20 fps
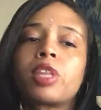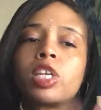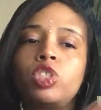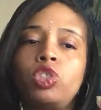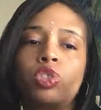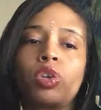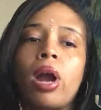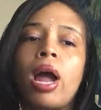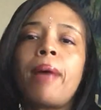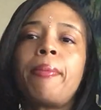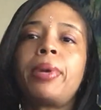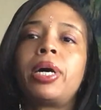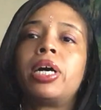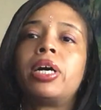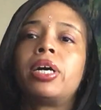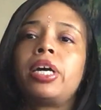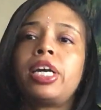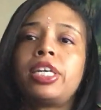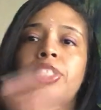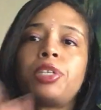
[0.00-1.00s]

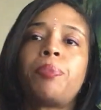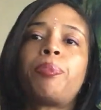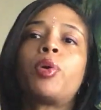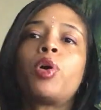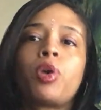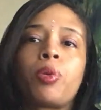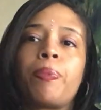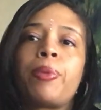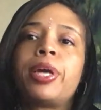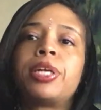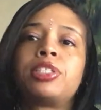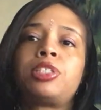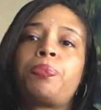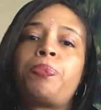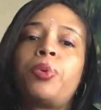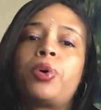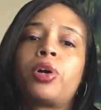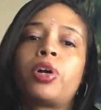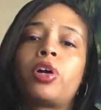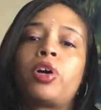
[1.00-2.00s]
drama is a broke man's
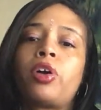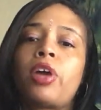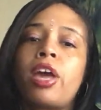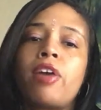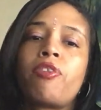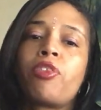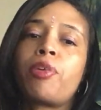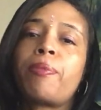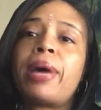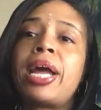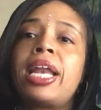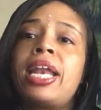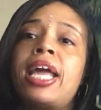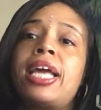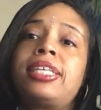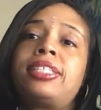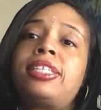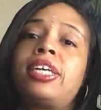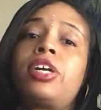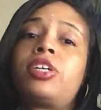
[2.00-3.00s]
sport. Okay. For my
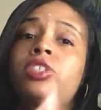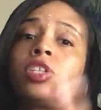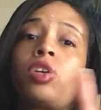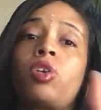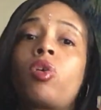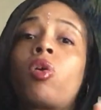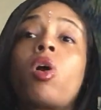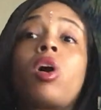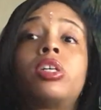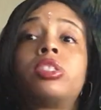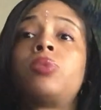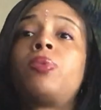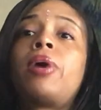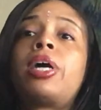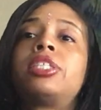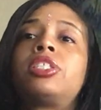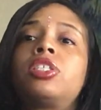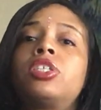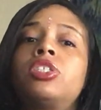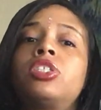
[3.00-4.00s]
naysayers and cross
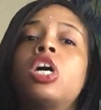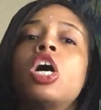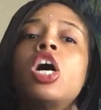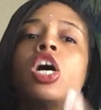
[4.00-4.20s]
watchers,